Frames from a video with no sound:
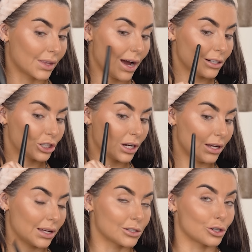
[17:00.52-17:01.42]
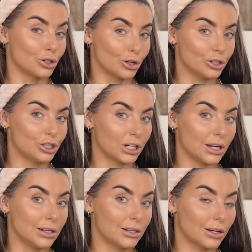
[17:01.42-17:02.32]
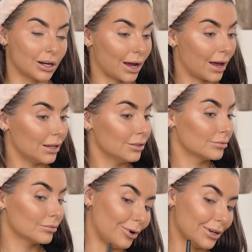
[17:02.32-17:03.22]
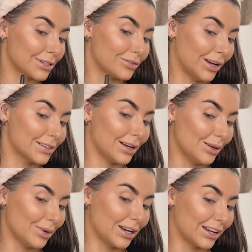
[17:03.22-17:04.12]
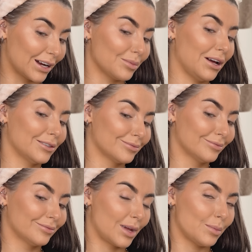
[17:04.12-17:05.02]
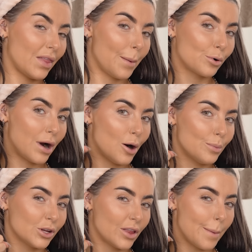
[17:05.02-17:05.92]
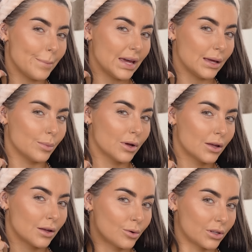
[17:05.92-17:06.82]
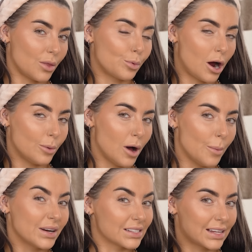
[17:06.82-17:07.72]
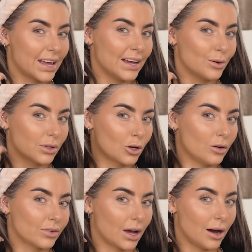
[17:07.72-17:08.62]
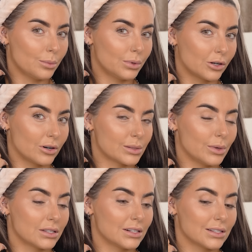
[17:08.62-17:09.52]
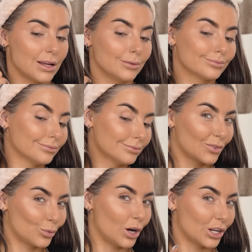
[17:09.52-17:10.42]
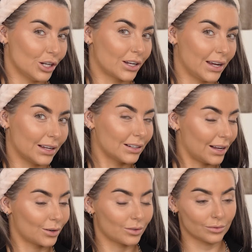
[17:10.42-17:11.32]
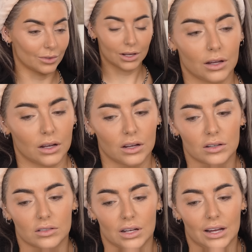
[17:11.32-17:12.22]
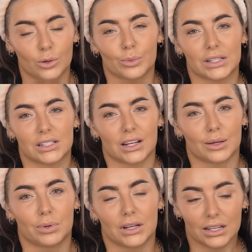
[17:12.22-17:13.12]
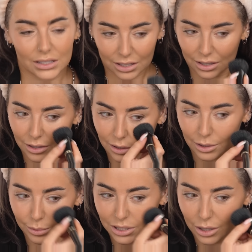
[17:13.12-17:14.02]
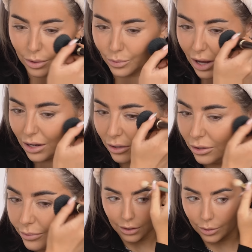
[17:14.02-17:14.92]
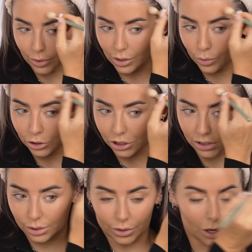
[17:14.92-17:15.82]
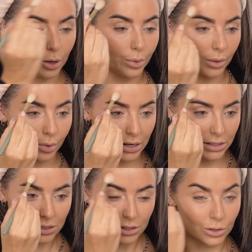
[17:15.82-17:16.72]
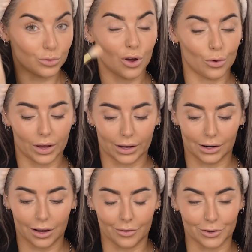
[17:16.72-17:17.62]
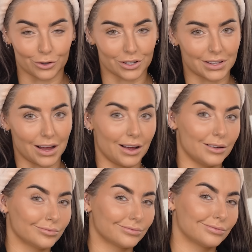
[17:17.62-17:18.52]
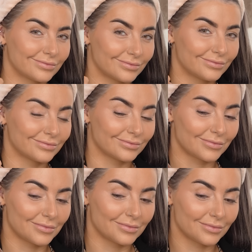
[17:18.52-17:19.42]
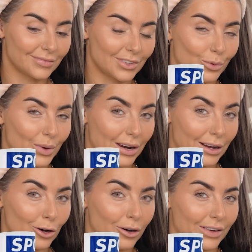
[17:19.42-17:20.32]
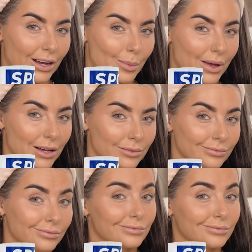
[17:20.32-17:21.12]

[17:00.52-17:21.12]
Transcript: That cheek is a good cheek, okay? What is this face that I'm making? I'm like, I'm like that proud, you know, that meme with like the proud mum, but it's the kid with the coffee cup at Christmas. And it's like, why are you looking like Oh, help me today, please. I'm so unwell. Like while you're watching someone open the presents that you know they're gonna love and you're just there like, can we edit a coffee cup here?